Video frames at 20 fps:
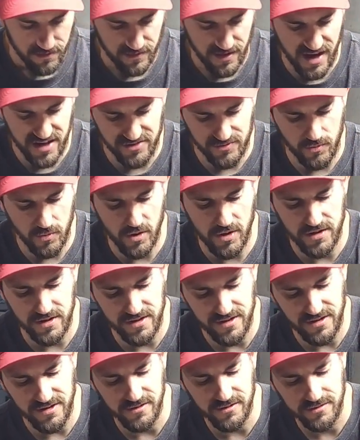Last one
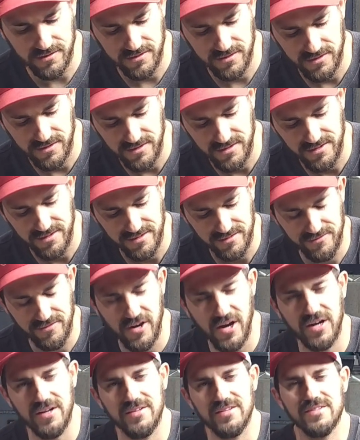here,
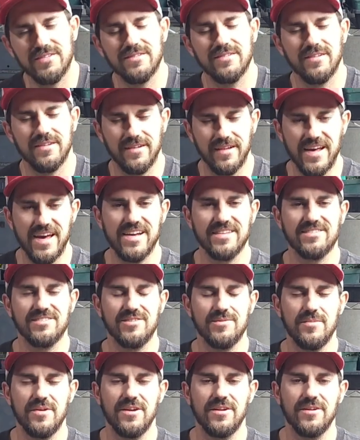finally the
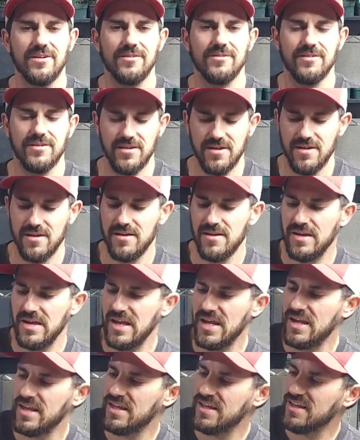last tomato.
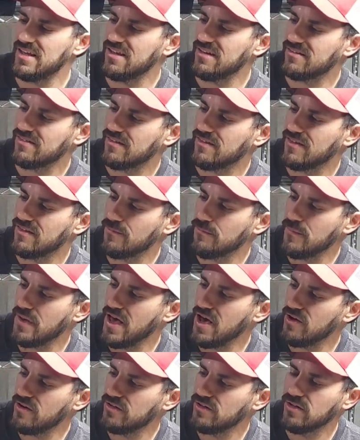It is the
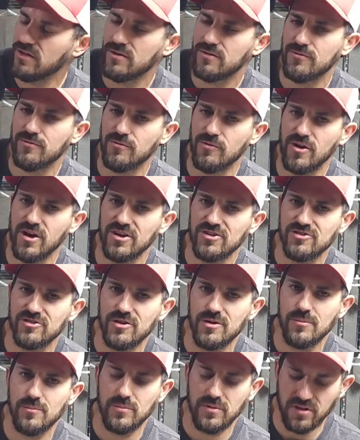Mountain
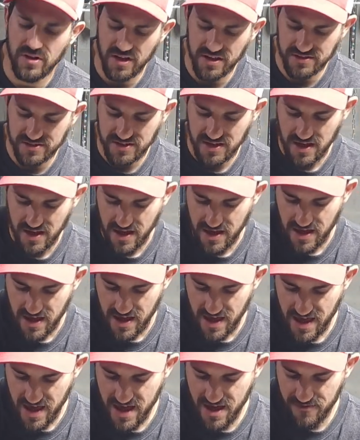Fresh Plus
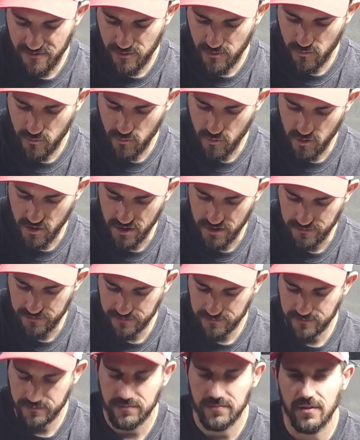
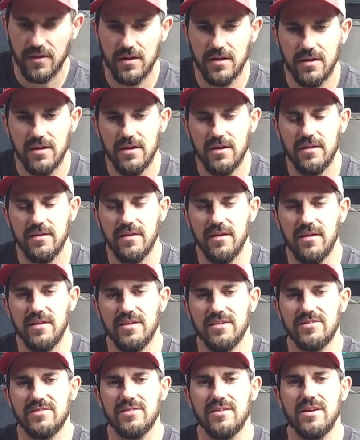F1. Now
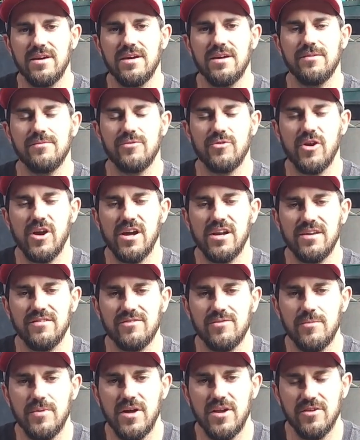this variety
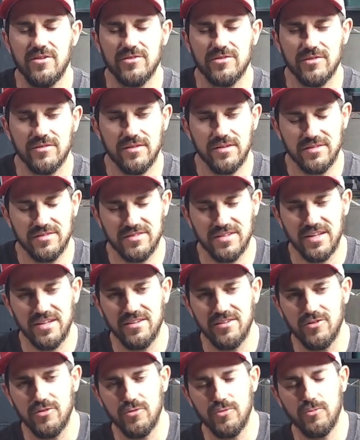of tomatoes is
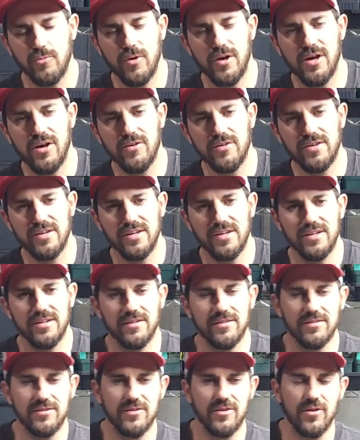said to do well
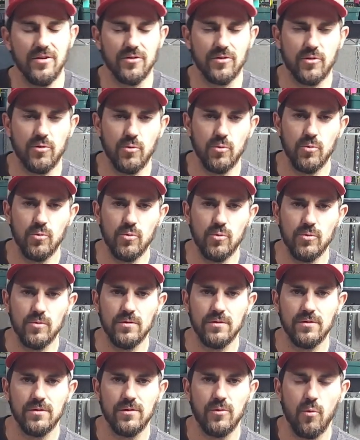in,
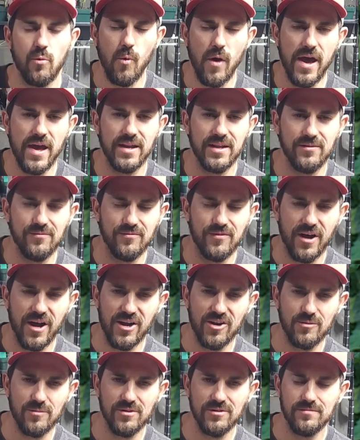cool, wet
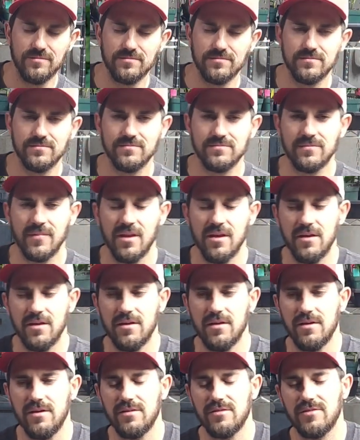environment.
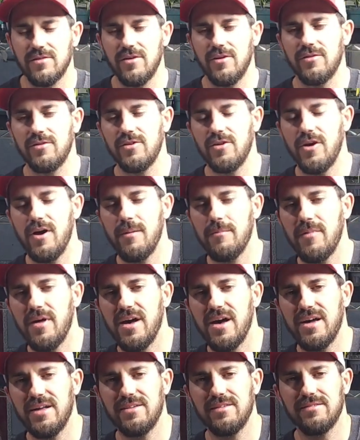So,
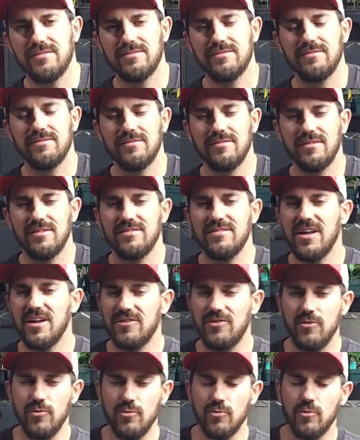it's
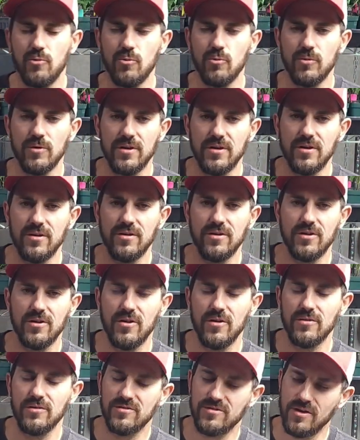not too cool here.
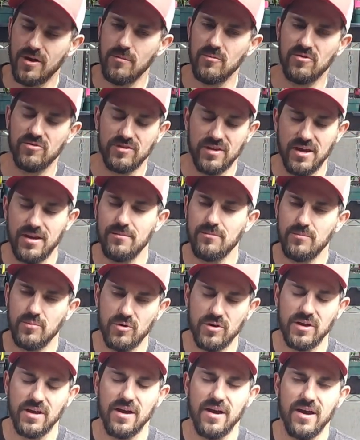The summers get
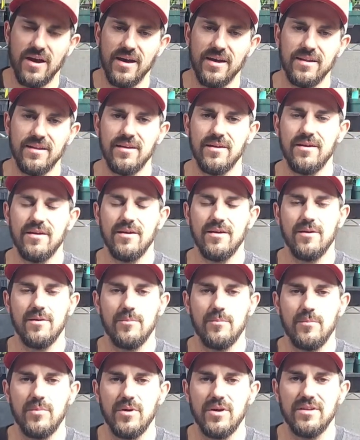pretty hot,
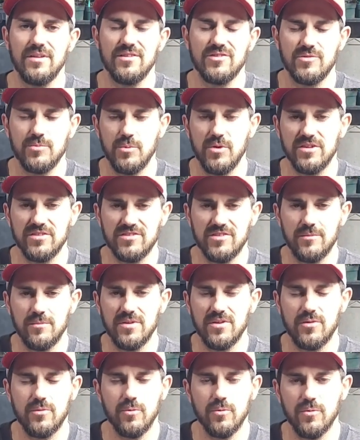but the springs can
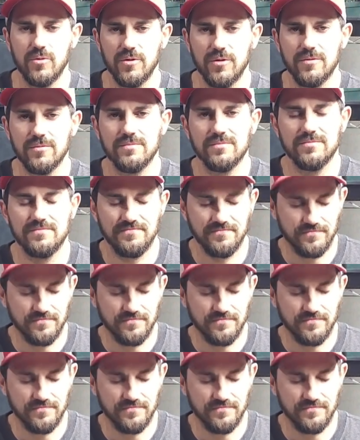be cooler.